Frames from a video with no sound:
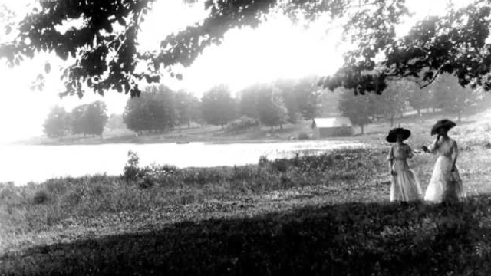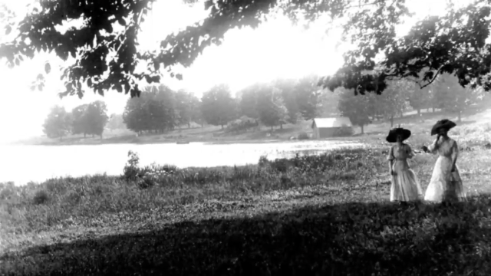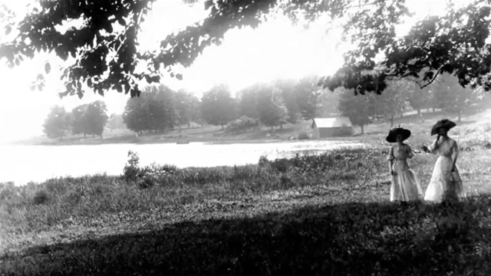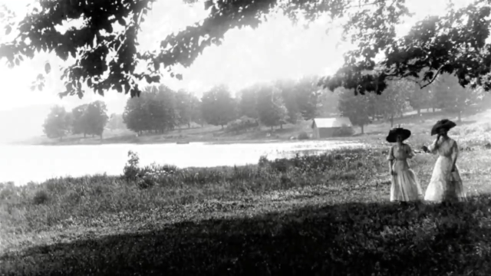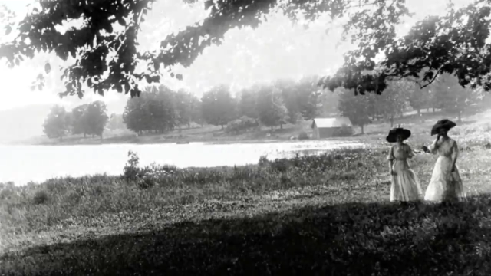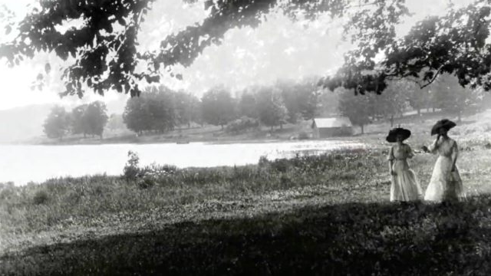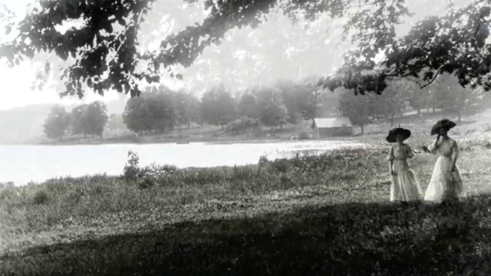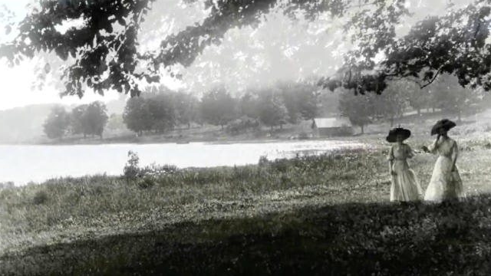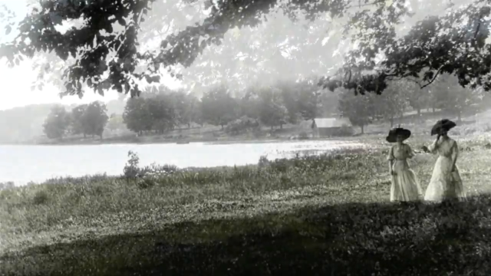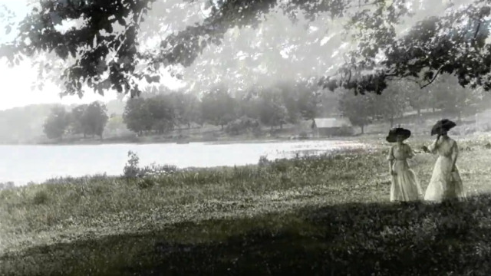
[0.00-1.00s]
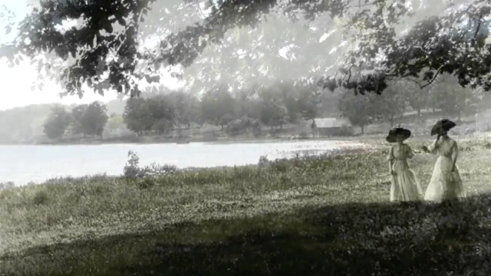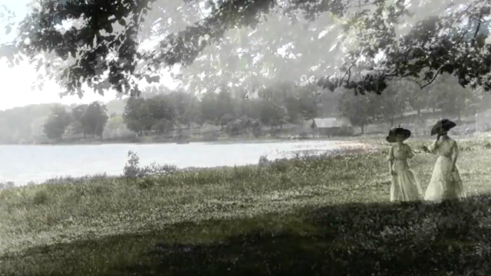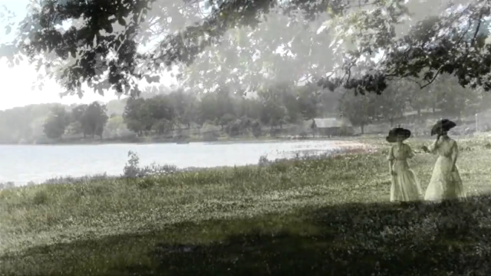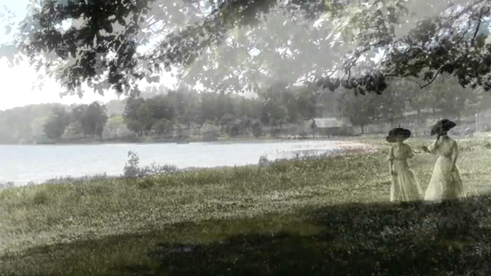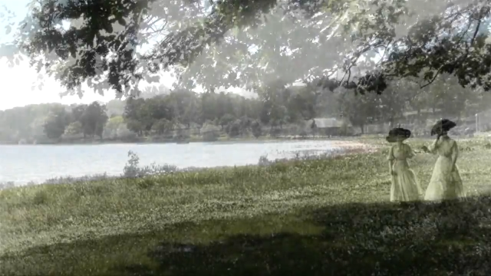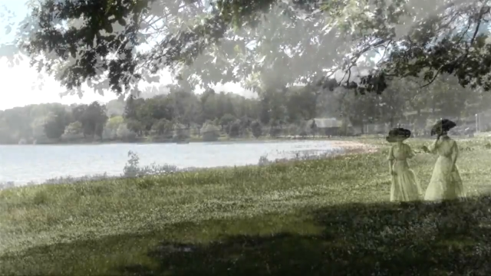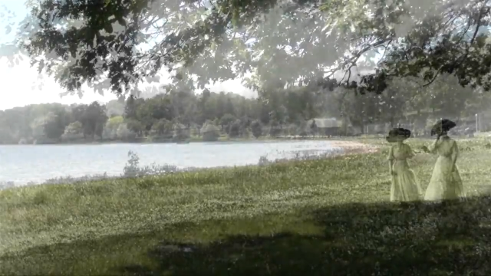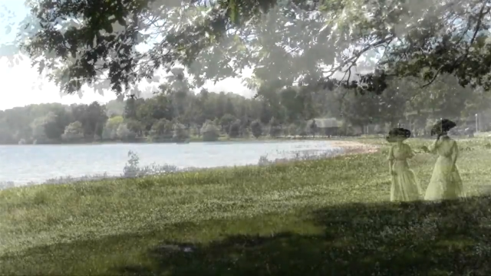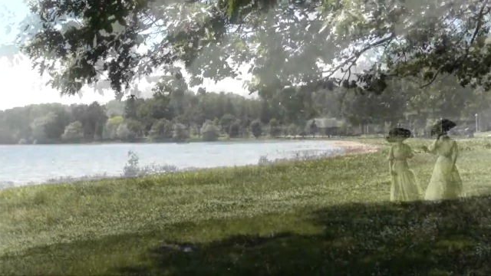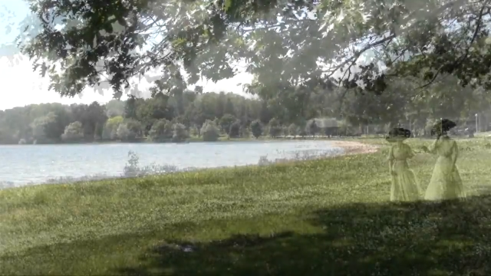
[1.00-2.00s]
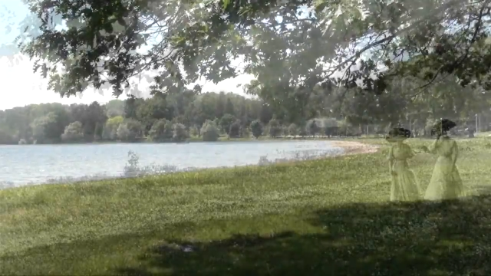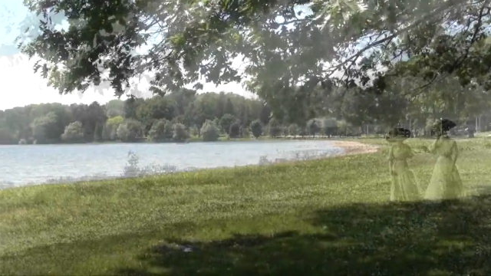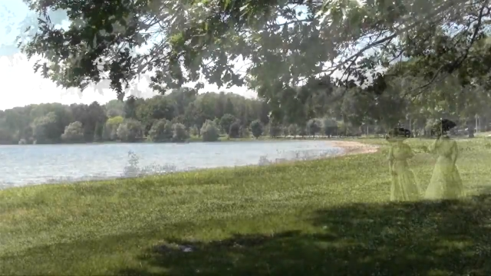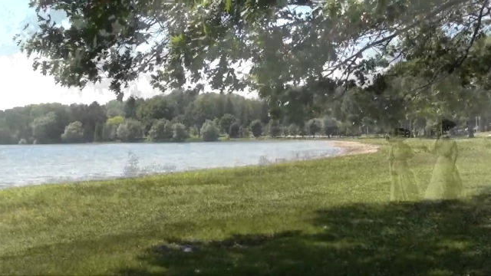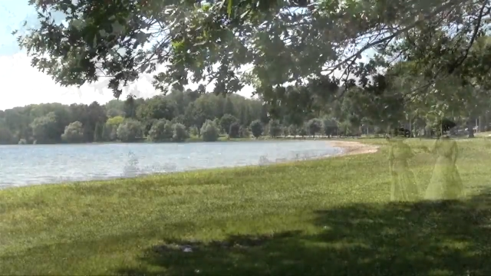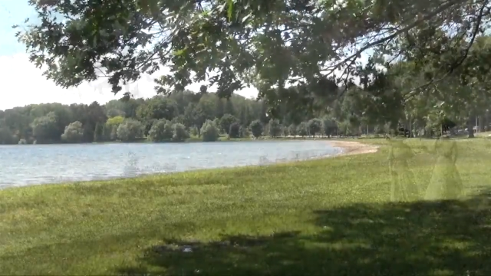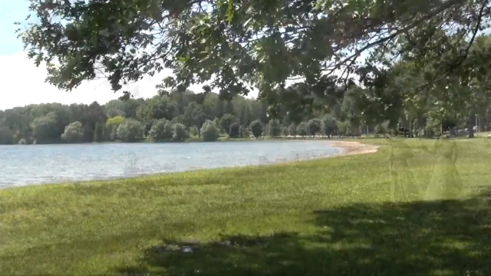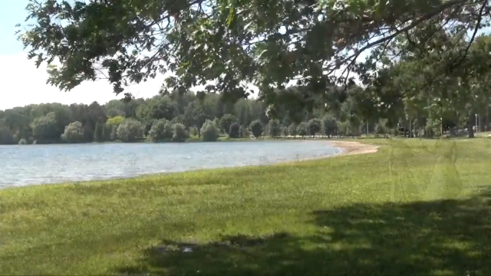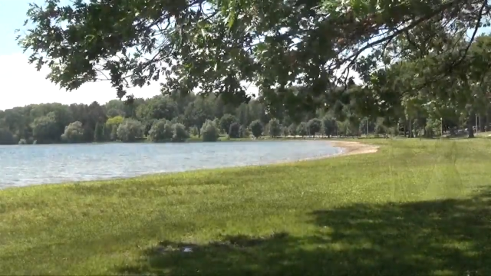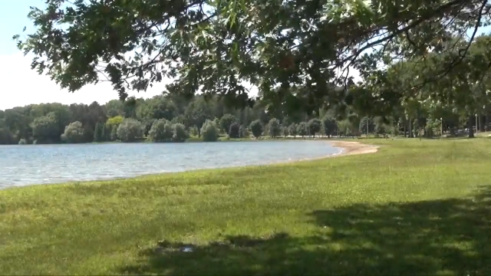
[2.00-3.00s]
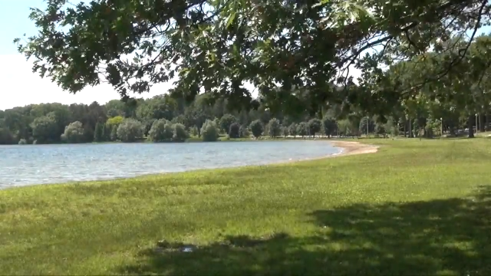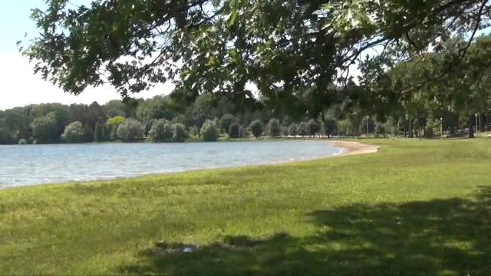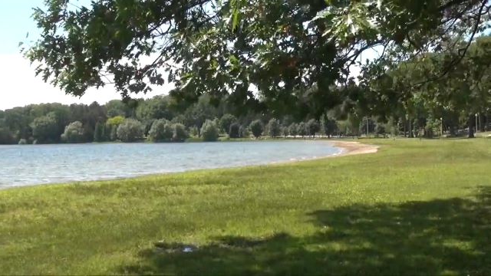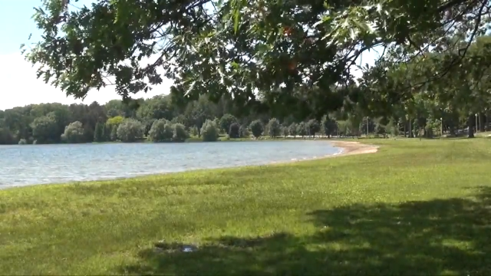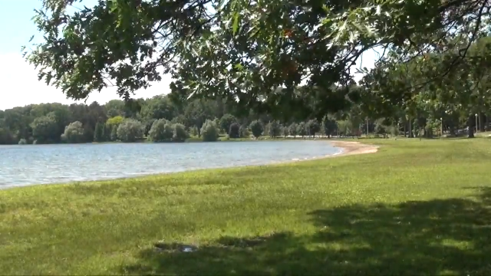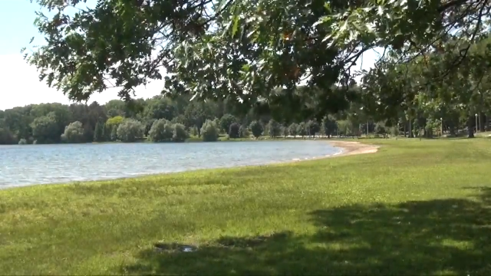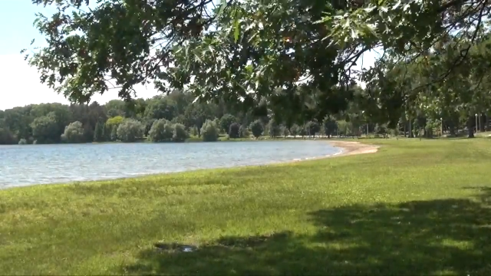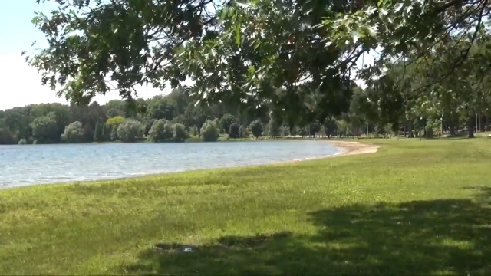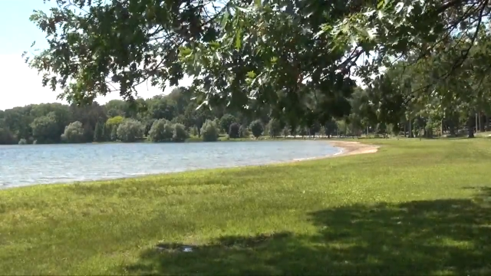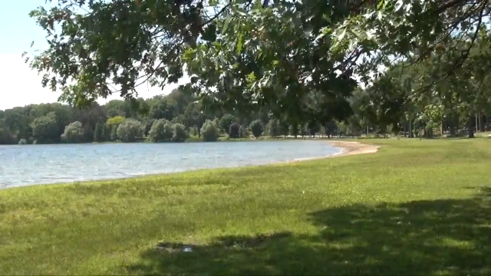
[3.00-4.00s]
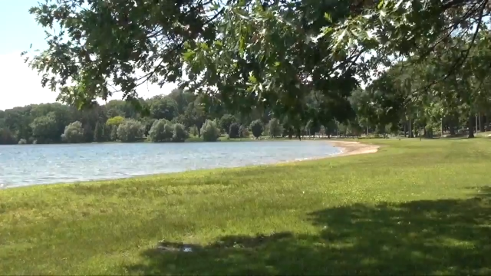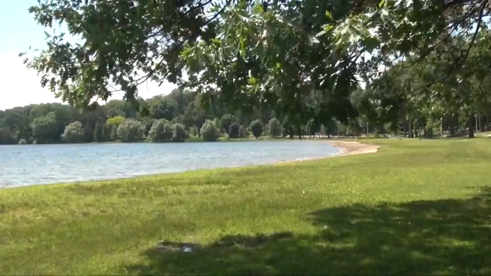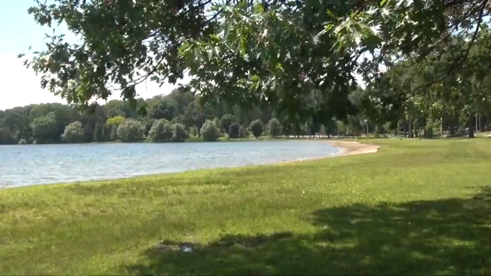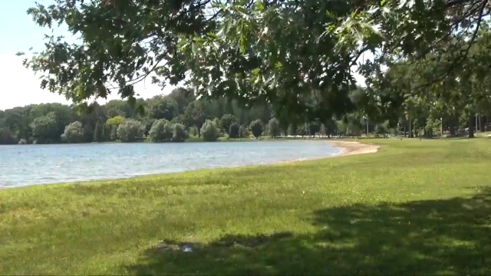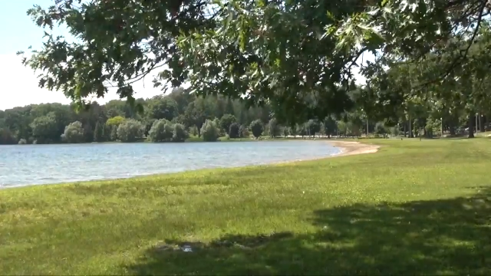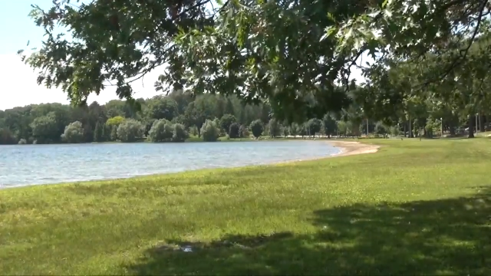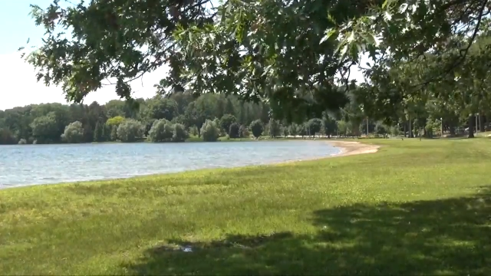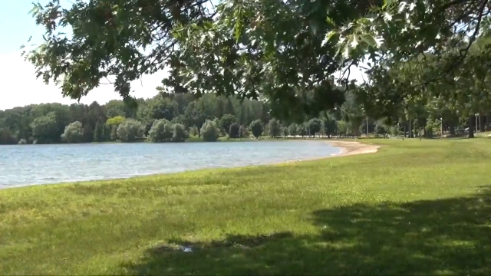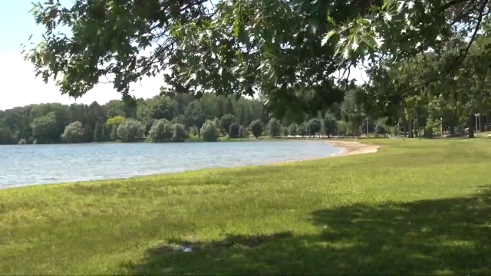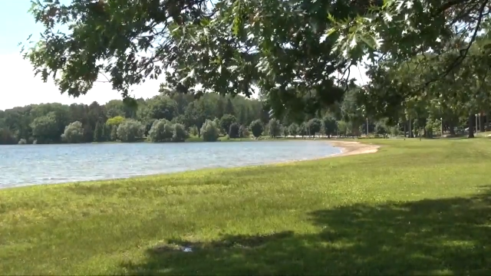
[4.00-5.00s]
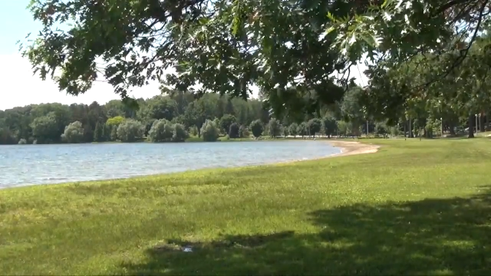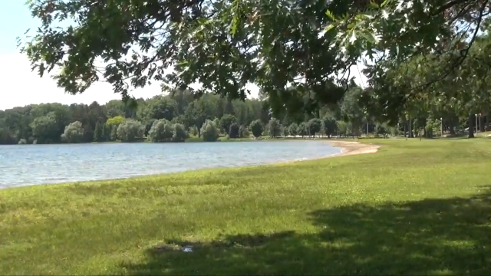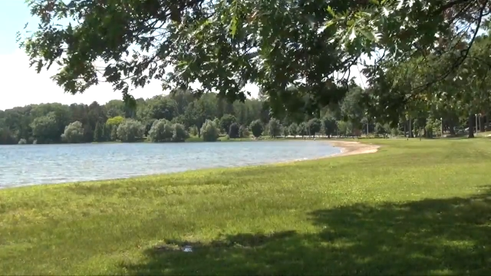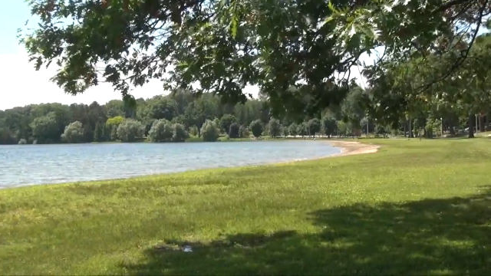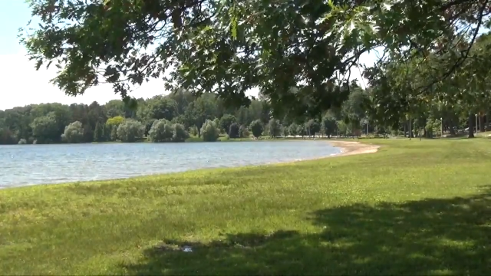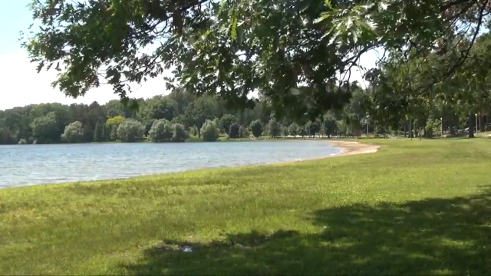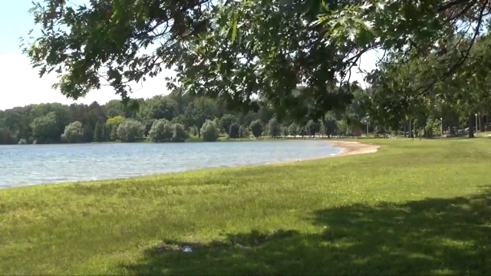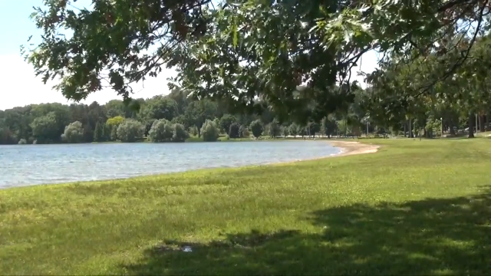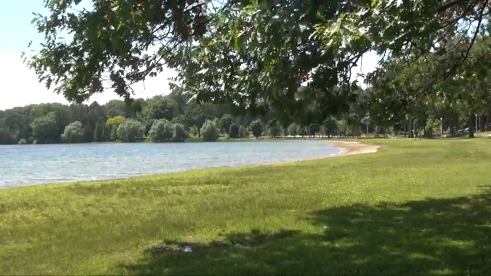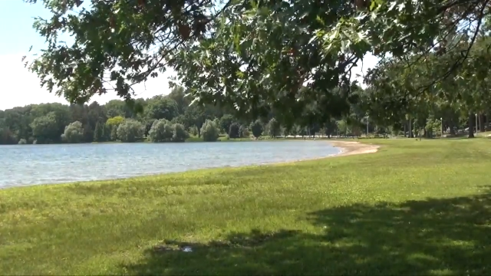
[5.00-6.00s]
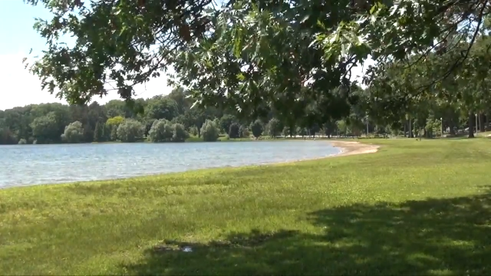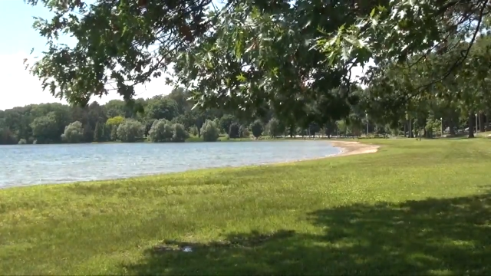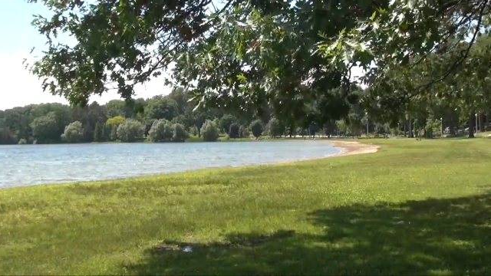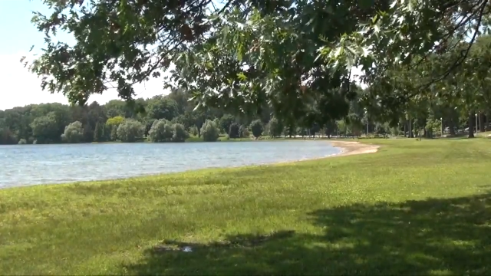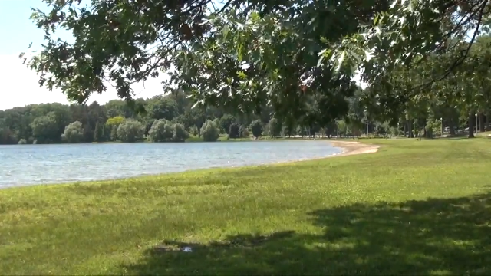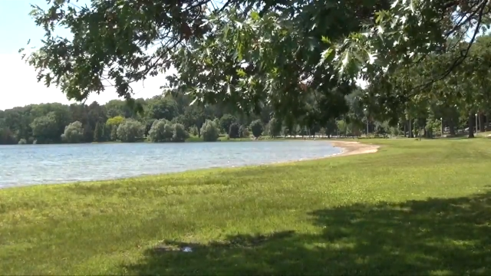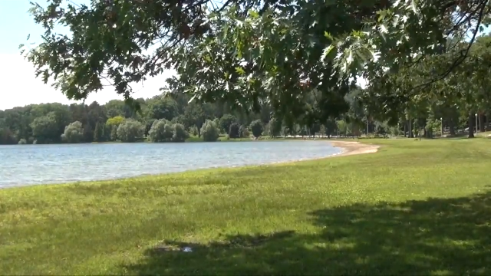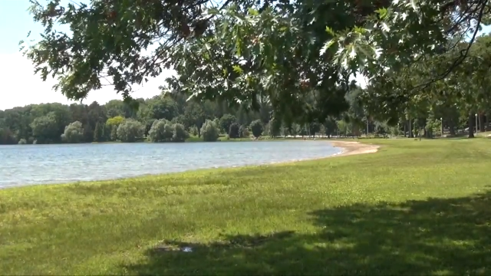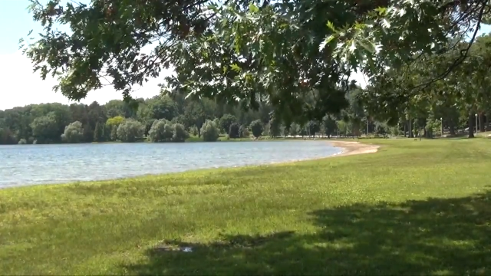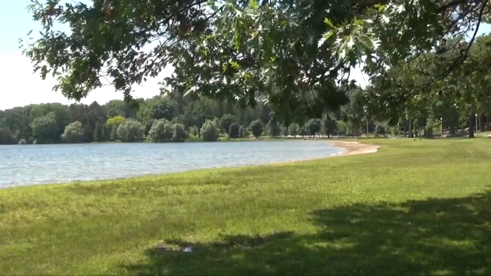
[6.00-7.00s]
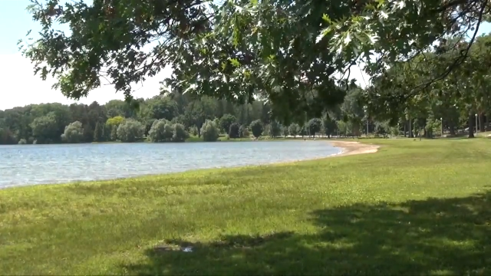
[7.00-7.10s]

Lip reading: [unreadable: no face in view]